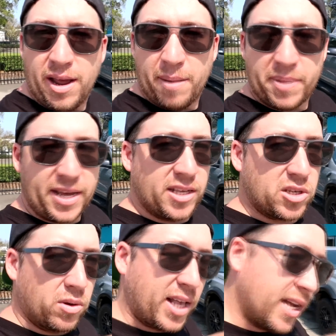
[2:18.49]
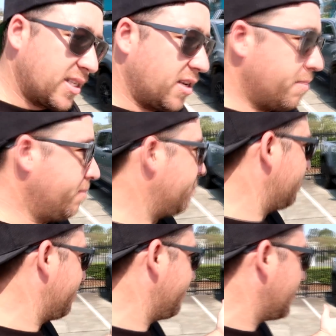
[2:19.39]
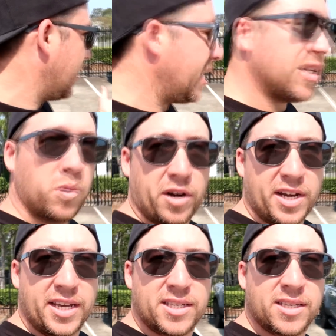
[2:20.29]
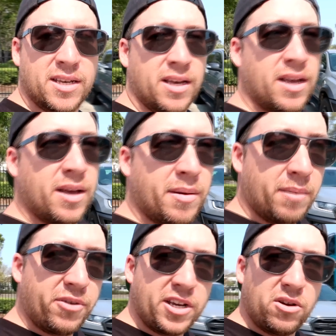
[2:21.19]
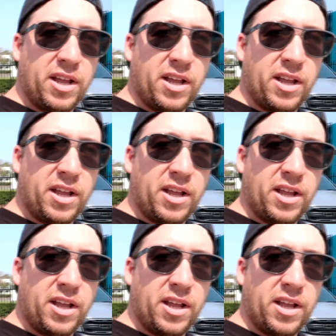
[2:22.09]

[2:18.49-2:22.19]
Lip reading: and being it's all custom, it is what it is. Pretty cool